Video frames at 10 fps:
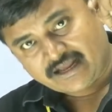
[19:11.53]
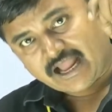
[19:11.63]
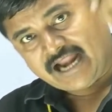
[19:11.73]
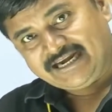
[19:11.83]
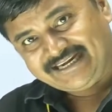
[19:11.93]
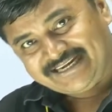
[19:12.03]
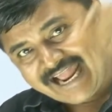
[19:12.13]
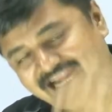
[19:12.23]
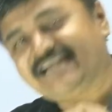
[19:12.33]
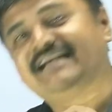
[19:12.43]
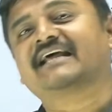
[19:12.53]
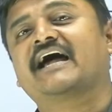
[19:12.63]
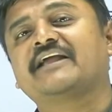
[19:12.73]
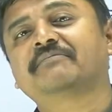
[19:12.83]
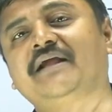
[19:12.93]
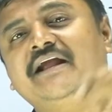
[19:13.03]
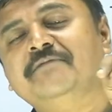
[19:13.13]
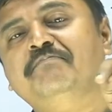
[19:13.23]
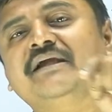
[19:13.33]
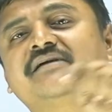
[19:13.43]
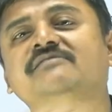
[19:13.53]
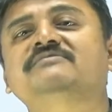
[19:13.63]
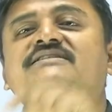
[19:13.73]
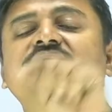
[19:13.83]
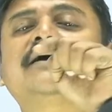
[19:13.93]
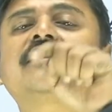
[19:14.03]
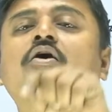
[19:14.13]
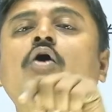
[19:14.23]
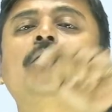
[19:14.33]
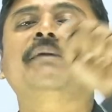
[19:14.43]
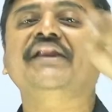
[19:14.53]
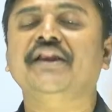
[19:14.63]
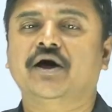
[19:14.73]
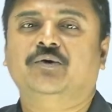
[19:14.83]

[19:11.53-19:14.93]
at that time it becomes a common noun.